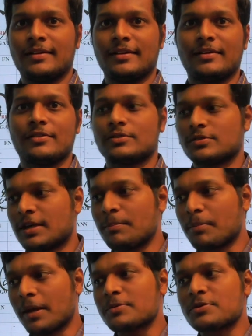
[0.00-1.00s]
So some
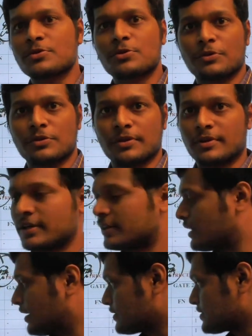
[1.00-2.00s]
beams should, uh,
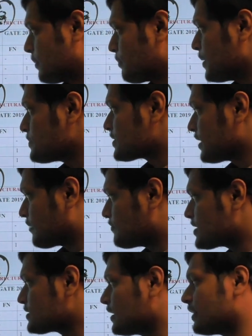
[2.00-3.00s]
they, some beams
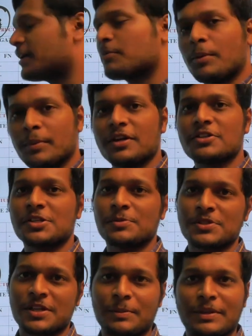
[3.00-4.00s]
obviously need moment
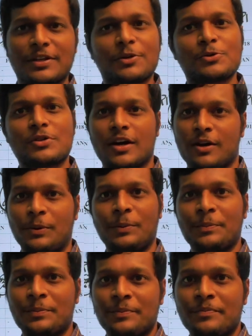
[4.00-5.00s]
distribution method to solve.
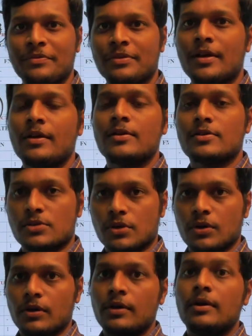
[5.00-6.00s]

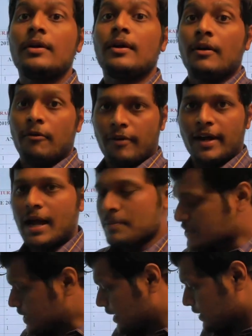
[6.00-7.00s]
So why I am
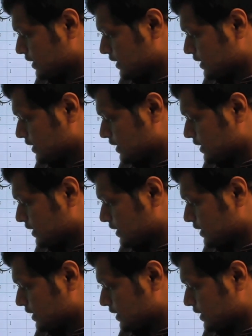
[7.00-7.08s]
saying this